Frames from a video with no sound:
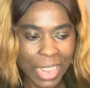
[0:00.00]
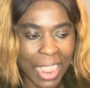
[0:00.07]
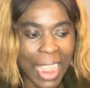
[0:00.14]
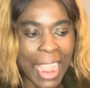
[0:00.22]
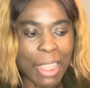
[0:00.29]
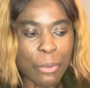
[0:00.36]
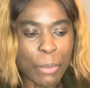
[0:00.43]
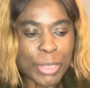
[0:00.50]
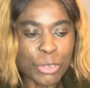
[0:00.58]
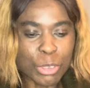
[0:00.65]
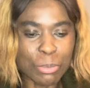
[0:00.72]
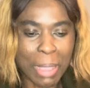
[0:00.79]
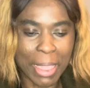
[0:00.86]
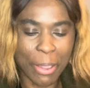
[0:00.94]
I went
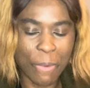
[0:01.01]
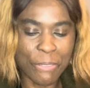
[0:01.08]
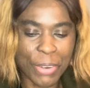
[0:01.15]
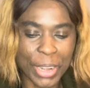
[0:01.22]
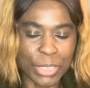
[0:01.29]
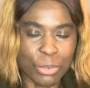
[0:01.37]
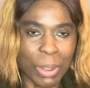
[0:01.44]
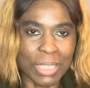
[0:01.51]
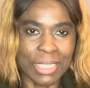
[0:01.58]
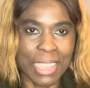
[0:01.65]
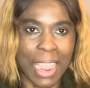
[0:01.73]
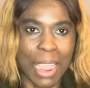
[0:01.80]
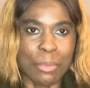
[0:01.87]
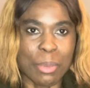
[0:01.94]
with my girlfriend one
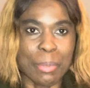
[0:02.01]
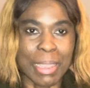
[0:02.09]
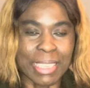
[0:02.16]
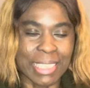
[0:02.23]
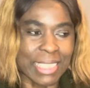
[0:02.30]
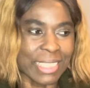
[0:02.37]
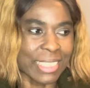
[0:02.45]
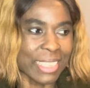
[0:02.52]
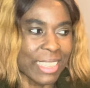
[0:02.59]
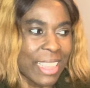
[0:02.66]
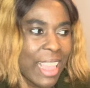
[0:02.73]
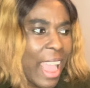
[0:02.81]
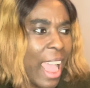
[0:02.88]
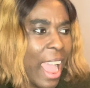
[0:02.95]
time in my
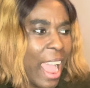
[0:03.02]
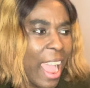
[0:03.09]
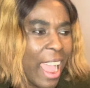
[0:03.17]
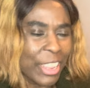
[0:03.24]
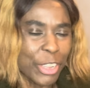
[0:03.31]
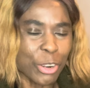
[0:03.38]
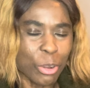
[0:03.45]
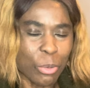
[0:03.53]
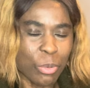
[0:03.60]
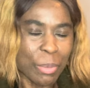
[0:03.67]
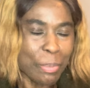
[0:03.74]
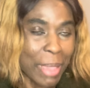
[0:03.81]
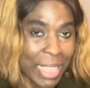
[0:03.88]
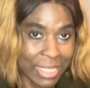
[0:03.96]
city. you know,
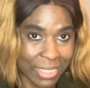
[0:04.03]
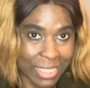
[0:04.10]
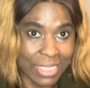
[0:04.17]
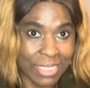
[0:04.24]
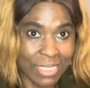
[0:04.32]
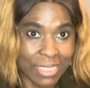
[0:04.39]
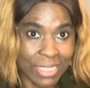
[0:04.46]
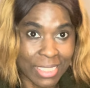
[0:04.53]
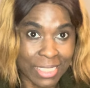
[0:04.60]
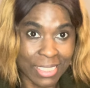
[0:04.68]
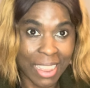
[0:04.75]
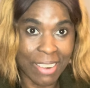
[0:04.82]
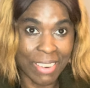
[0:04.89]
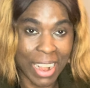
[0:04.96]
we met in
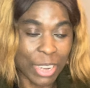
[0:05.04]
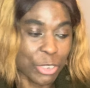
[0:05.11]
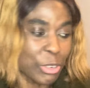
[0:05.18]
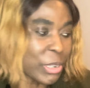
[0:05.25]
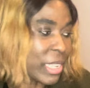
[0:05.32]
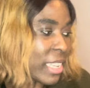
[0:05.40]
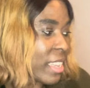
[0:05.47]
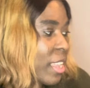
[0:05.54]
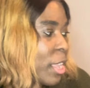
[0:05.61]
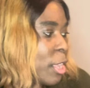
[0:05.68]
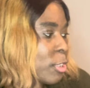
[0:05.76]
Zara actually.